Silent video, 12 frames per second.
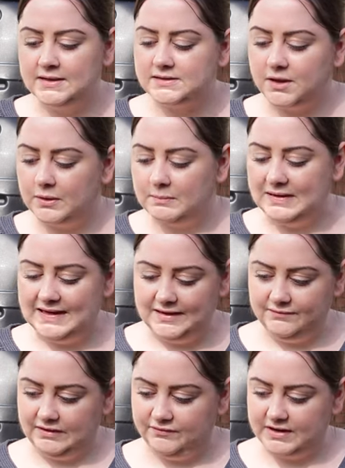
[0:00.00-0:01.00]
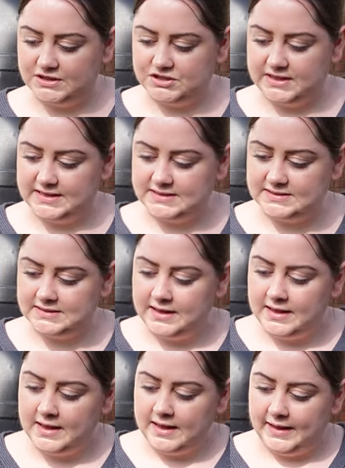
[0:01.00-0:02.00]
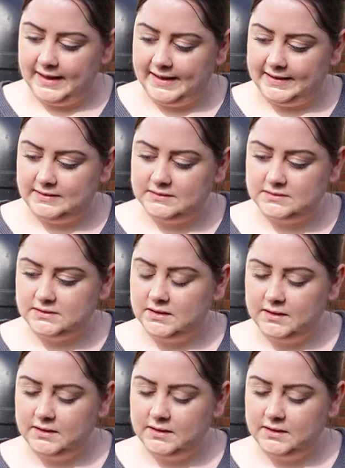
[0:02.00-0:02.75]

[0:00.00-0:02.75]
So completely refresh this, and